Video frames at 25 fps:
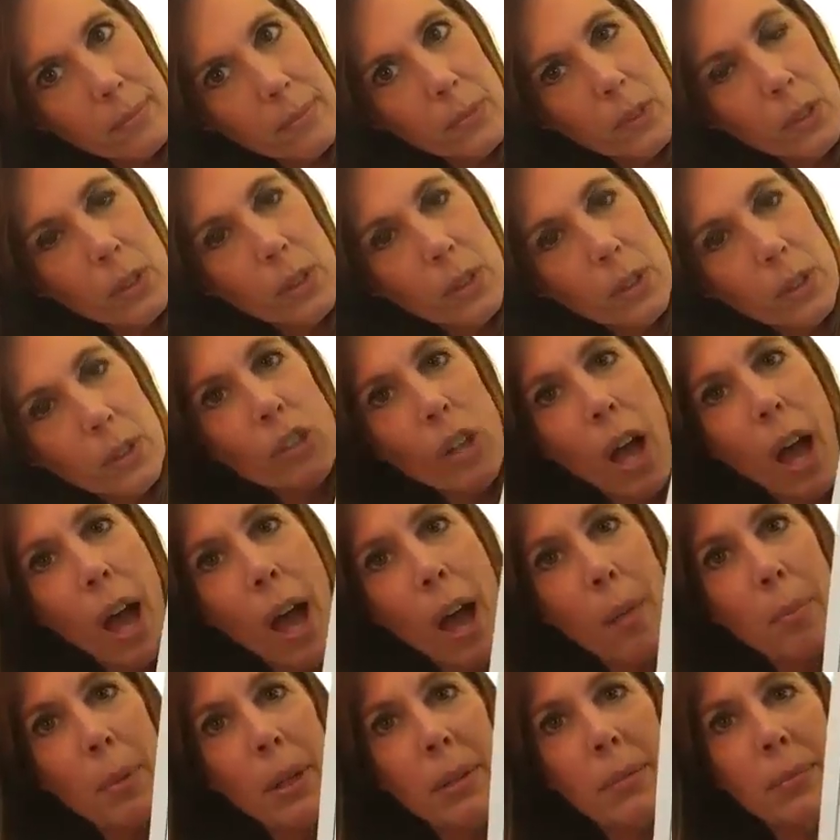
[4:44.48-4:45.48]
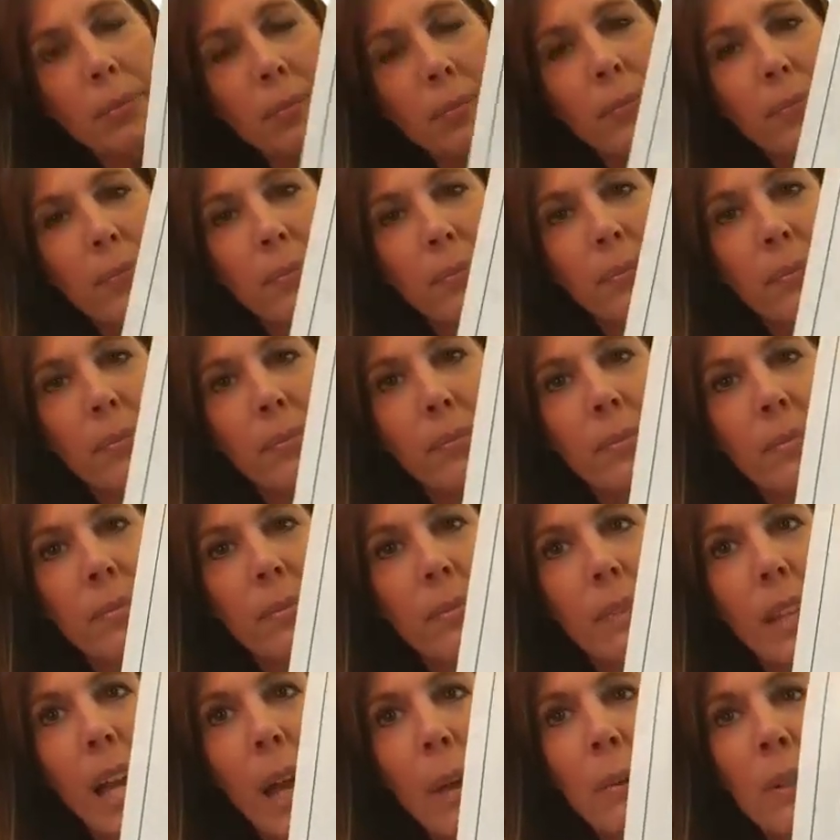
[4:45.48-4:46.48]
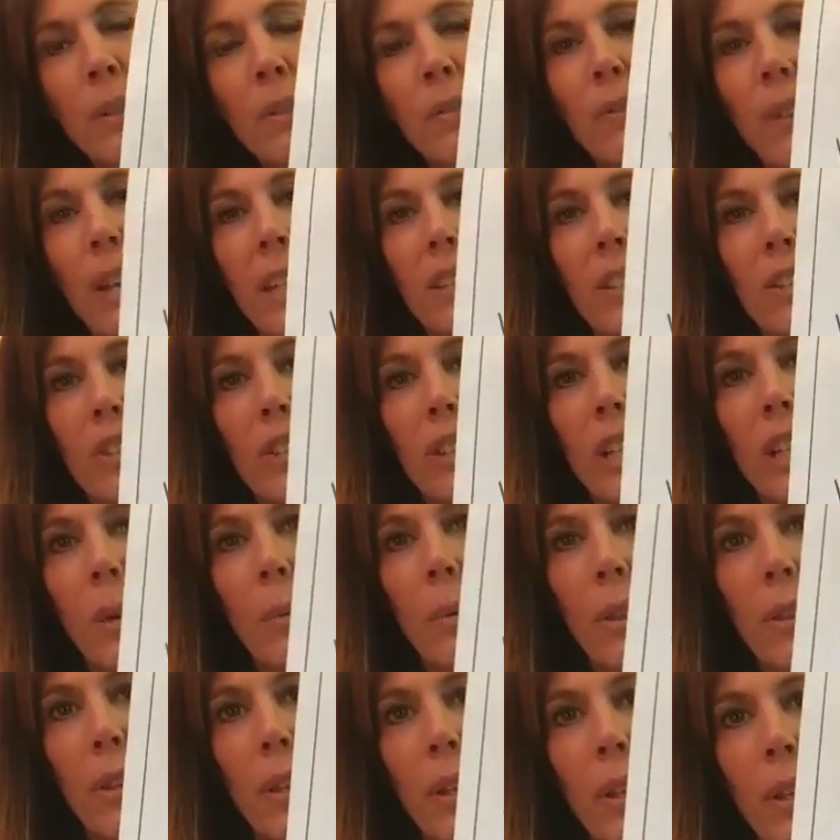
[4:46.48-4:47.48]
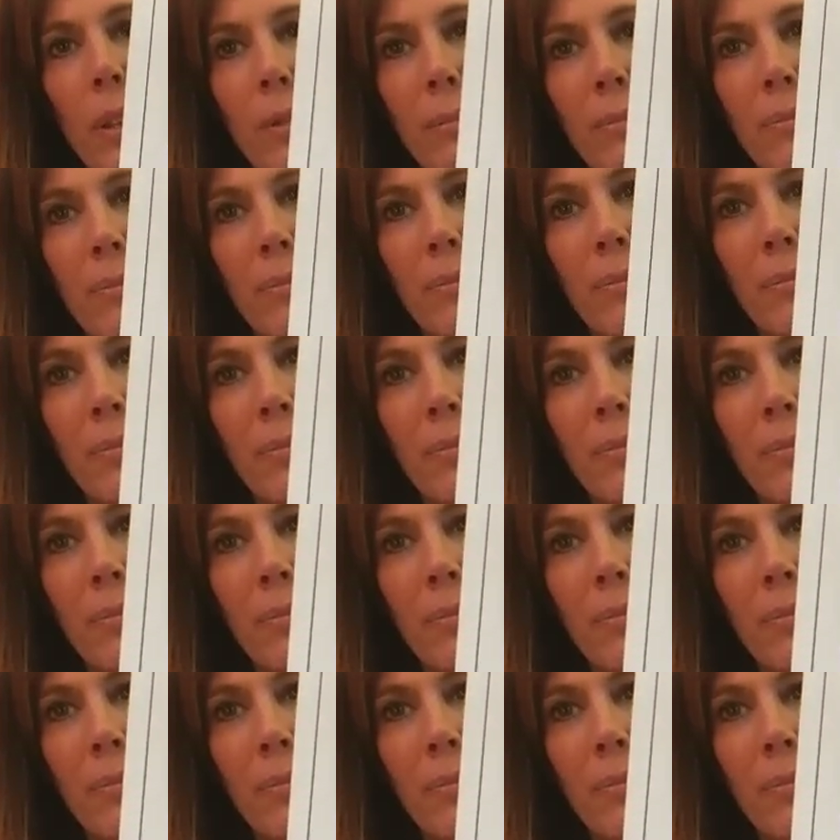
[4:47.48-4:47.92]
Good job. That was fun to share with you.